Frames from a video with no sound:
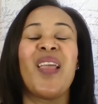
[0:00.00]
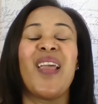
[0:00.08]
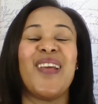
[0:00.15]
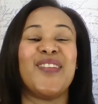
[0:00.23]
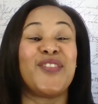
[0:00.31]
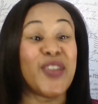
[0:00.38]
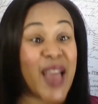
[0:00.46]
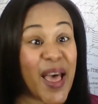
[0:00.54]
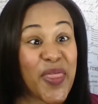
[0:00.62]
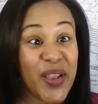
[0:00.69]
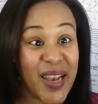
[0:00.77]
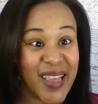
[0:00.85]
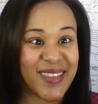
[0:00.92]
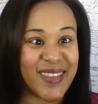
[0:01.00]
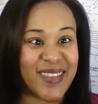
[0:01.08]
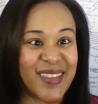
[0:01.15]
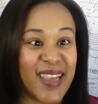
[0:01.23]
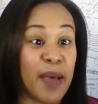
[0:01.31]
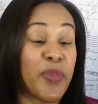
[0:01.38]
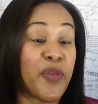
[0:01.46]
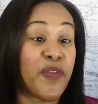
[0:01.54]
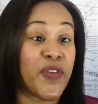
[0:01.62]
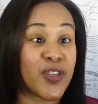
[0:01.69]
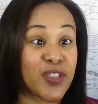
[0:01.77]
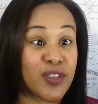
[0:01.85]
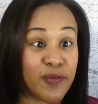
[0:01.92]
So nonetheless, come the
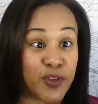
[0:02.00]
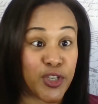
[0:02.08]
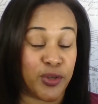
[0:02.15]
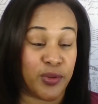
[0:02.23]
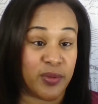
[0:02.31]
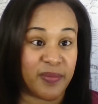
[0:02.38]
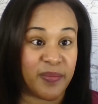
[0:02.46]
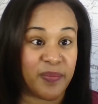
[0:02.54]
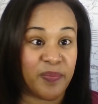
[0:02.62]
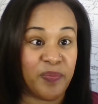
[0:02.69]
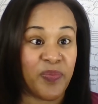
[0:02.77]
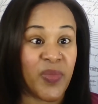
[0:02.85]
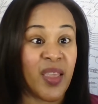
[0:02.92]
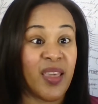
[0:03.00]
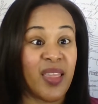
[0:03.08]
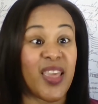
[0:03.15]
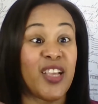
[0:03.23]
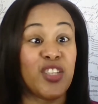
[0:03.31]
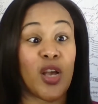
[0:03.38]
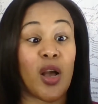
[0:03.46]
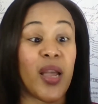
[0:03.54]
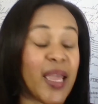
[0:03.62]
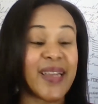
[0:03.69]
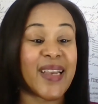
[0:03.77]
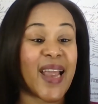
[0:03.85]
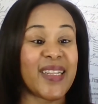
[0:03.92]
1st of June, things are
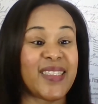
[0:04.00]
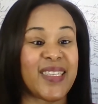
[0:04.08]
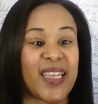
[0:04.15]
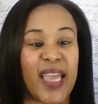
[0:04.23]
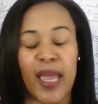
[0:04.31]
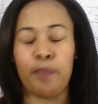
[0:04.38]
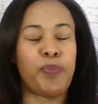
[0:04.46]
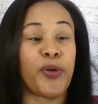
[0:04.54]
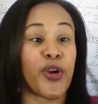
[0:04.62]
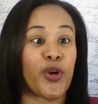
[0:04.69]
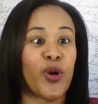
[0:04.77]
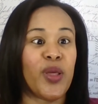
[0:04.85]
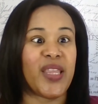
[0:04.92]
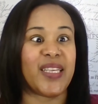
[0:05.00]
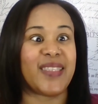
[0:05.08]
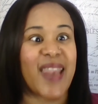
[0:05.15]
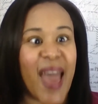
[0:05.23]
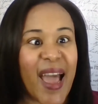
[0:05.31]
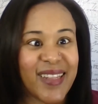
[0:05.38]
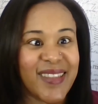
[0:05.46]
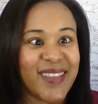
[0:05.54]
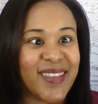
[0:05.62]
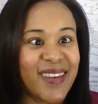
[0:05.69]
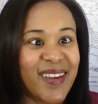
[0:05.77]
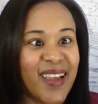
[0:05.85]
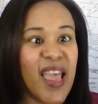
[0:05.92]
ignited again. There's light.
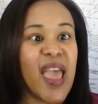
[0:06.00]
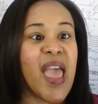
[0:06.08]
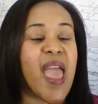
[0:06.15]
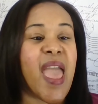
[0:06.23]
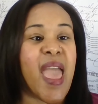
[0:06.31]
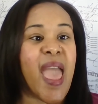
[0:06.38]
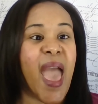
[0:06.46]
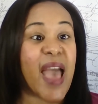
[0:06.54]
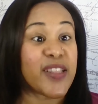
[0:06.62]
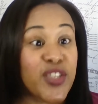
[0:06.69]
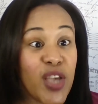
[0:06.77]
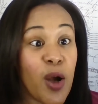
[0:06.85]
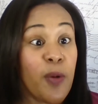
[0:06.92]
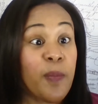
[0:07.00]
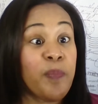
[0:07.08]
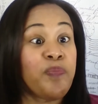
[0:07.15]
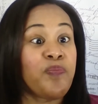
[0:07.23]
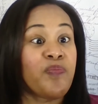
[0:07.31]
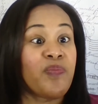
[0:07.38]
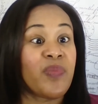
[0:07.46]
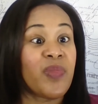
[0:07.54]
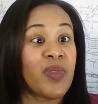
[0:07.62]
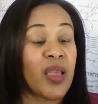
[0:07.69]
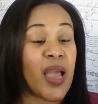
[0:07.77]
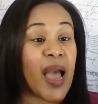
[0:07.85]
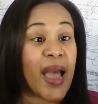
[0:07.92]
And so
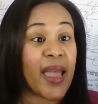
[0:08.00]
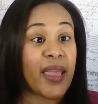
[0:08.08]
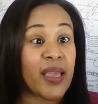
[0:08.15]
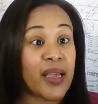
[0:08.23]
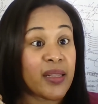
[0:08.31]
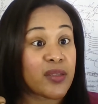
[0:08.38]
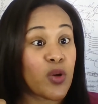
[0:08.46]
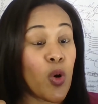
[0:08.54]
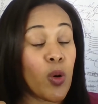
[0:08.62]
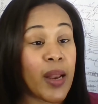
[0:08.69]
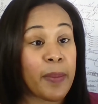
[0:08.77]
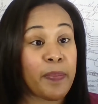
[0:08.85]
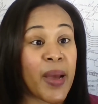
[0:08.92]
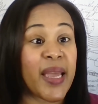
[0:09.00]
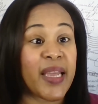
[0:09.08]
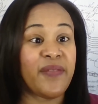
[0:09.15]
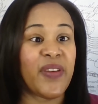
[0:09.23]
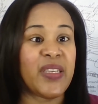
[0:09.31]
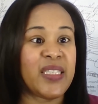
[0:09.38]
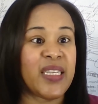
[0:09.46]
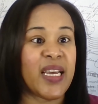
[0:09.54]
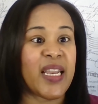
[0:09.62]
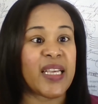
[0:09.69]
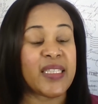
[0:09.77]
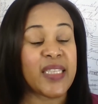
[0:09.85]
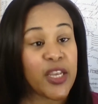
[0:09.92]
I call up my investor and I
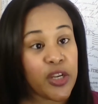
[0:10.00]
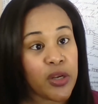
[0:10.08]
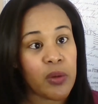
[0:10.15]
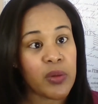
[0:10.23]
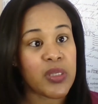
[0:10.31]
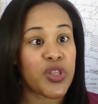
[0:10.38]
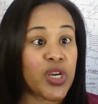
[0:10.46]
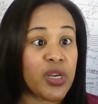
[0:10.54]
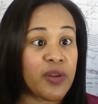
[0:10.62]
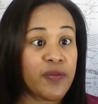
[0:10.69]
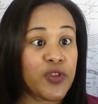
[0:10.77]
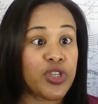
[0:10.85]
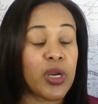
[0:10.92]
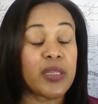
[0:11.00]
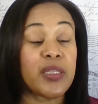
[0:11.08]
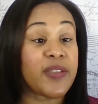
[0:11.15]
say, it's the 3rd of June, it's the